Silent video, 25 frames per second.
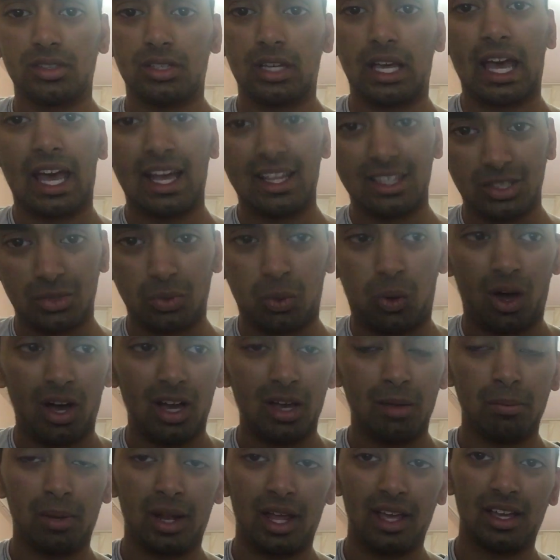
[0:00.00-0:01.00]
Hence why
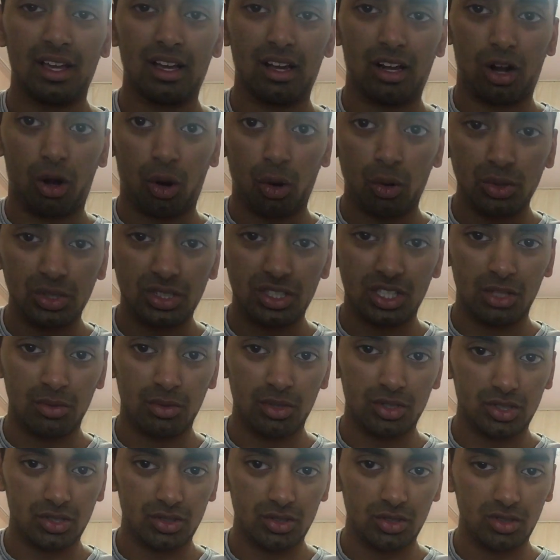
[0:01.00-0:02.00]
I'm playing it close to the
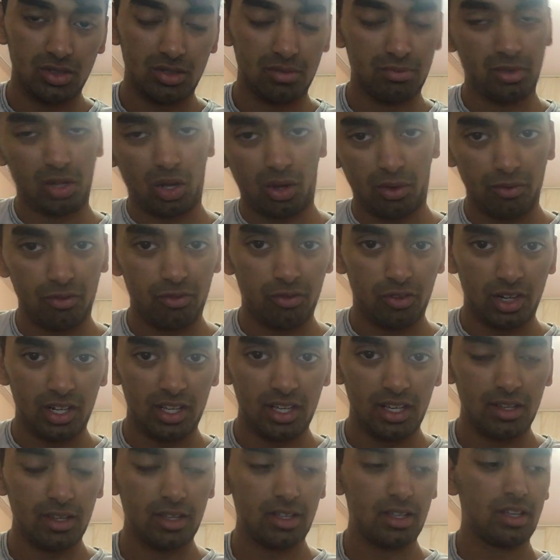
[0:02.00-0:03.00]
original, not fully.